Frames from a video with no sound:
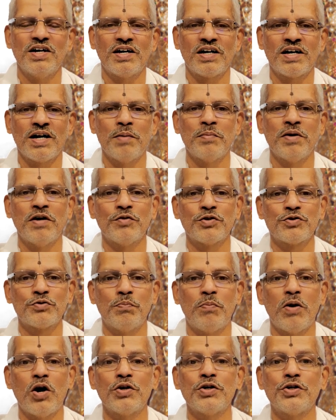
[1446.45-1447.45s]
Rama was
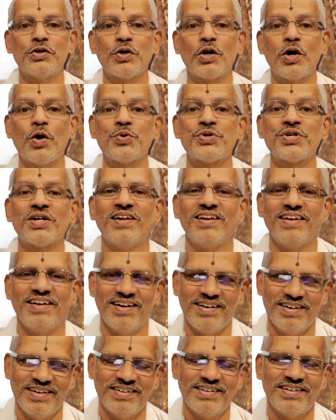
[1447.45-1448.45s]
born to
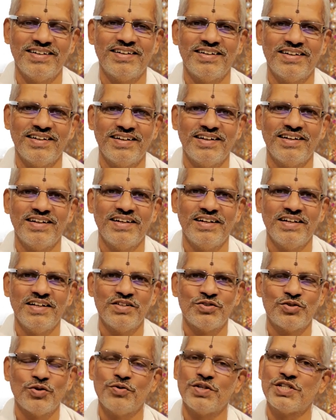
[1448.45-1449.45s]
Kaushalya.
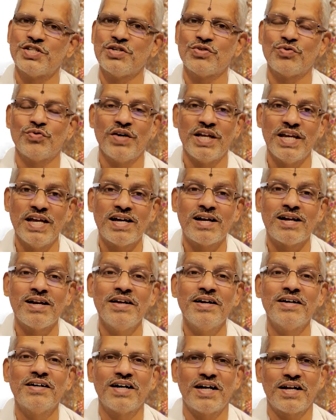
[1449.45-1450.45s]
So which is very
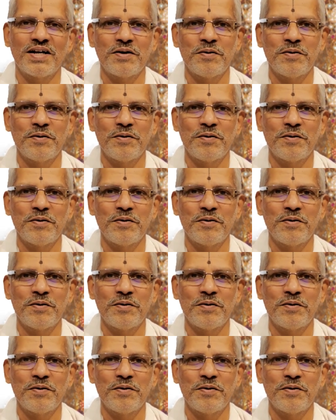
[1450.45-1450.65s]
clear